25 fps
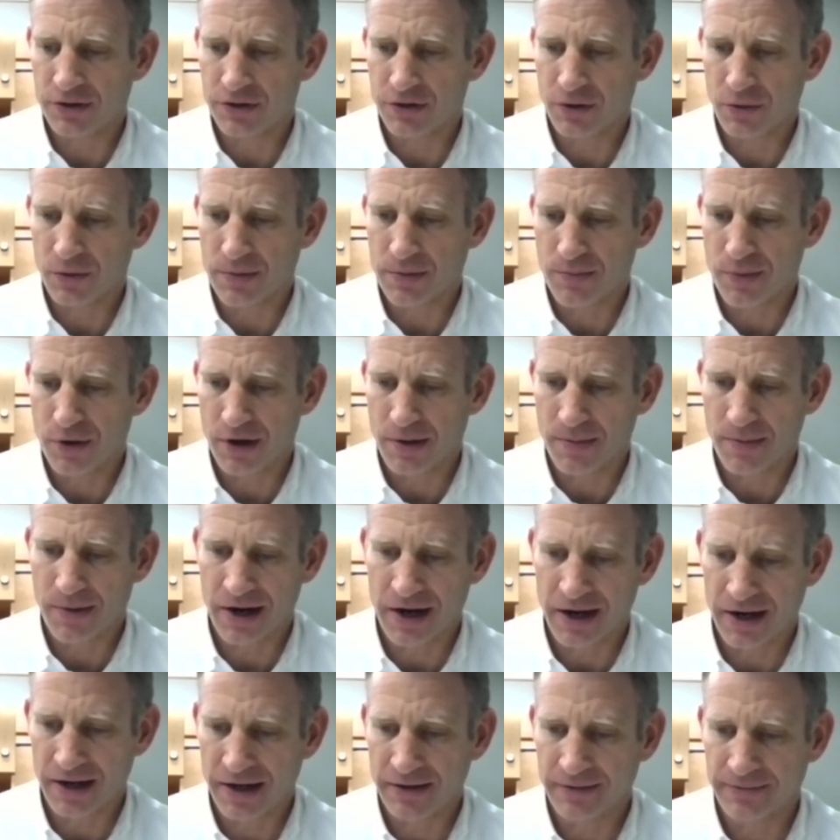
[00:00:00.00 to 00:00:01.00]
So we put him
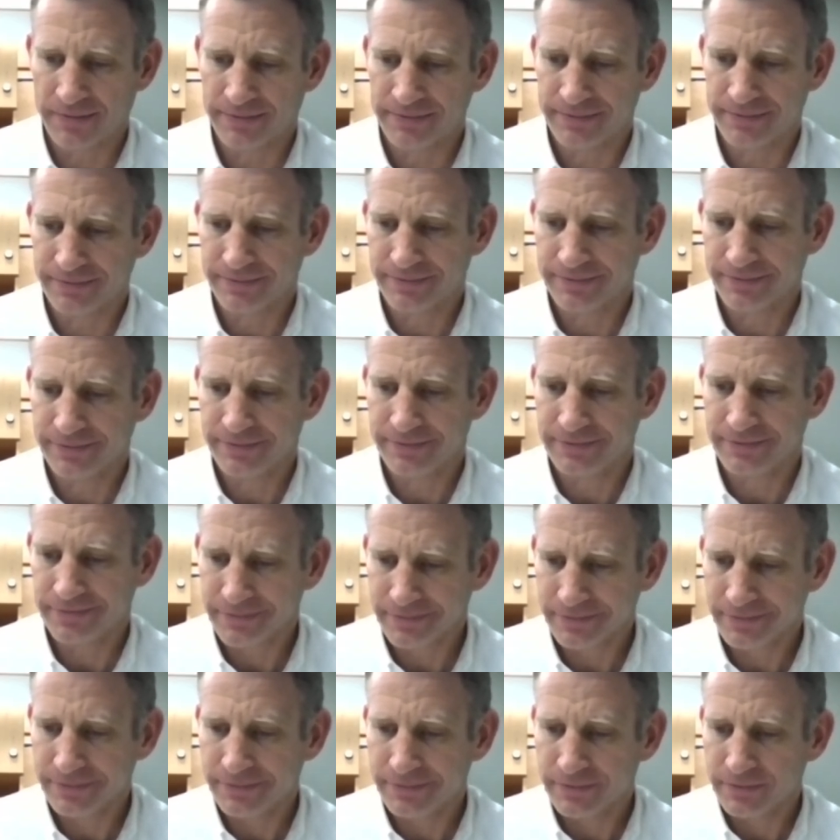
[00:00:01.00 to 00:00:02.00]
in, and,
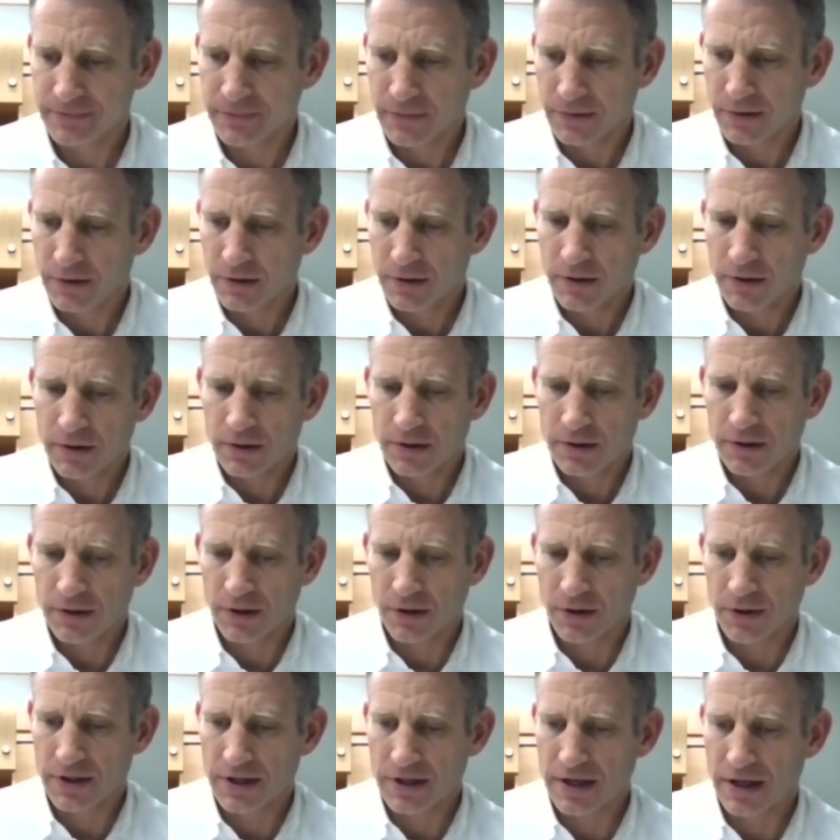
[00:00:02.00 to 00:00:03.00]
you
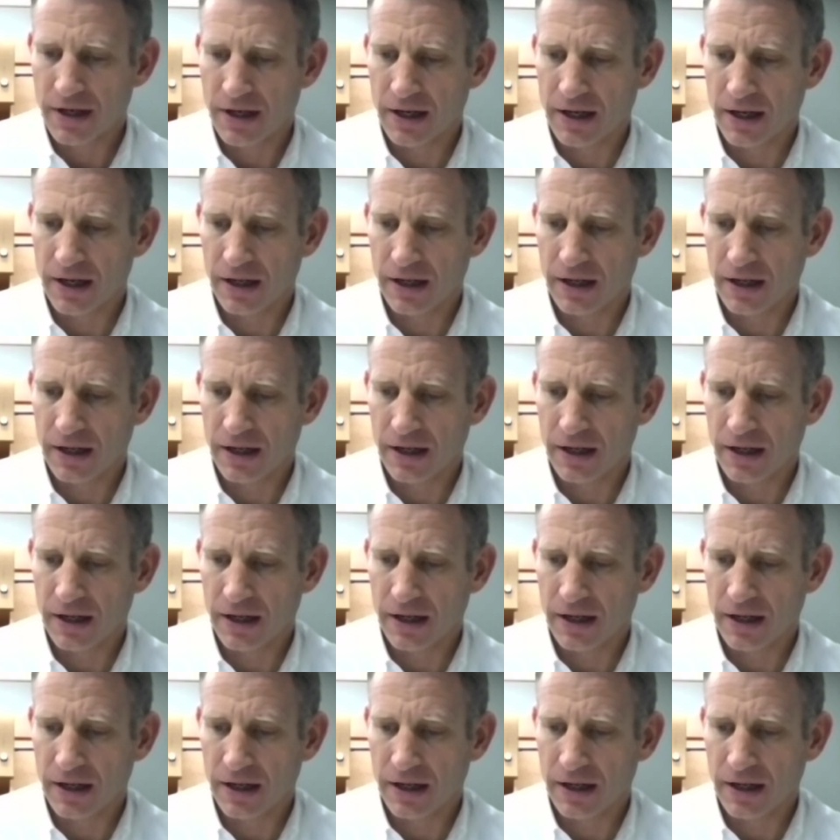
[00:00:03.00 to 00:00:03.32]
know, he